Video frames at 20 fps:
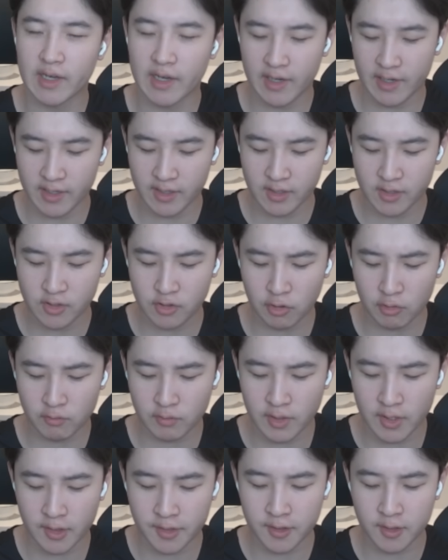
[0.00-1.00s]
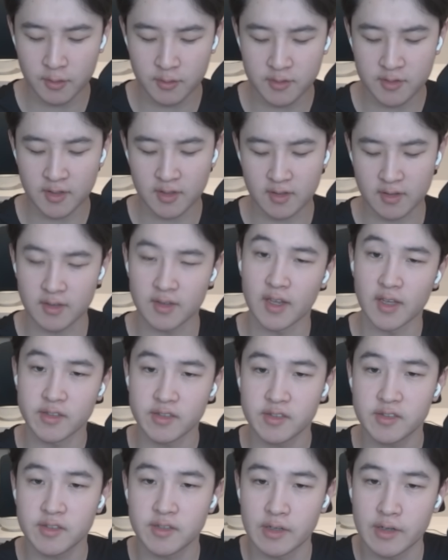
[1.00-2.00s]
I don't really think it was like
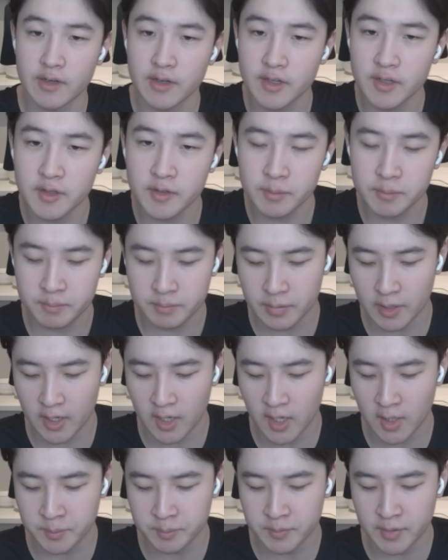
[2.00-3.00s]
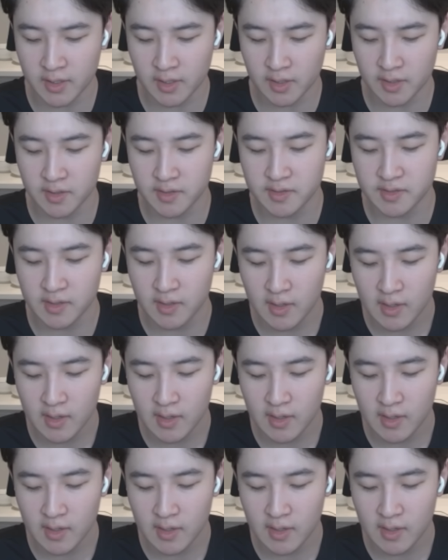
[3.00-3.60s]
necessary because